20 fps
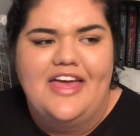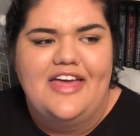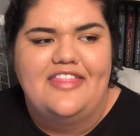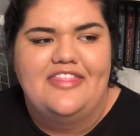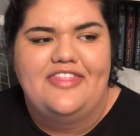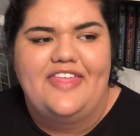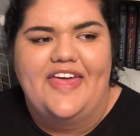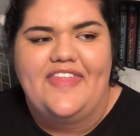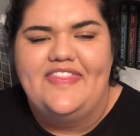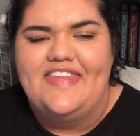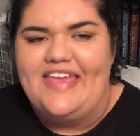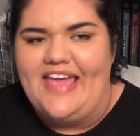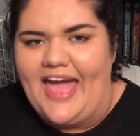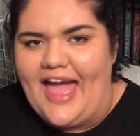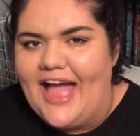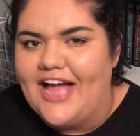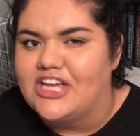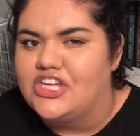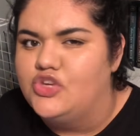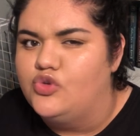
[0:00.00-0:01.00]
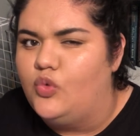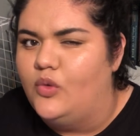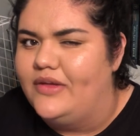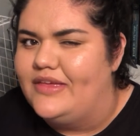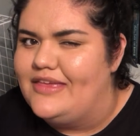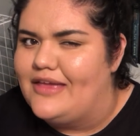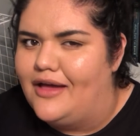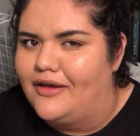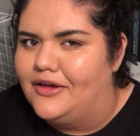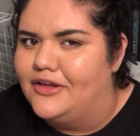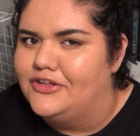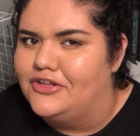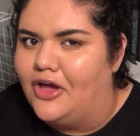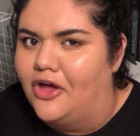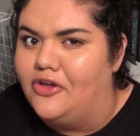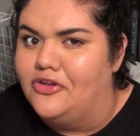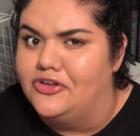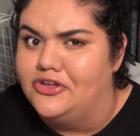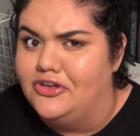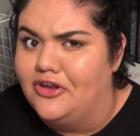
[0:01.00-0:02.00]
than the actual young
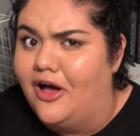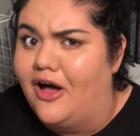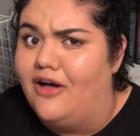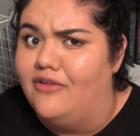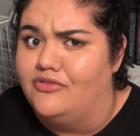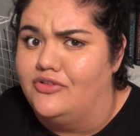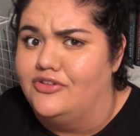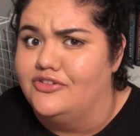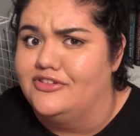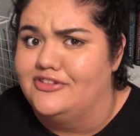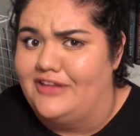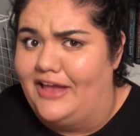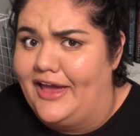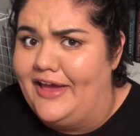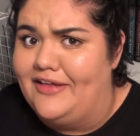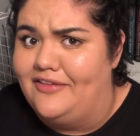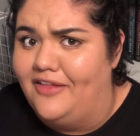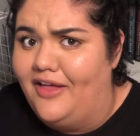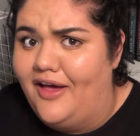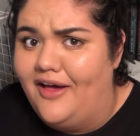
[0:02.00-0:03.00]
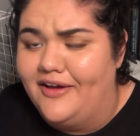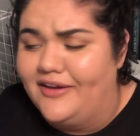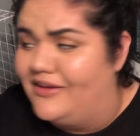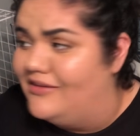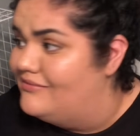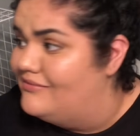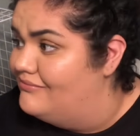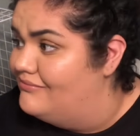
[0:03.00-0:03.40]
adult novels dialogue.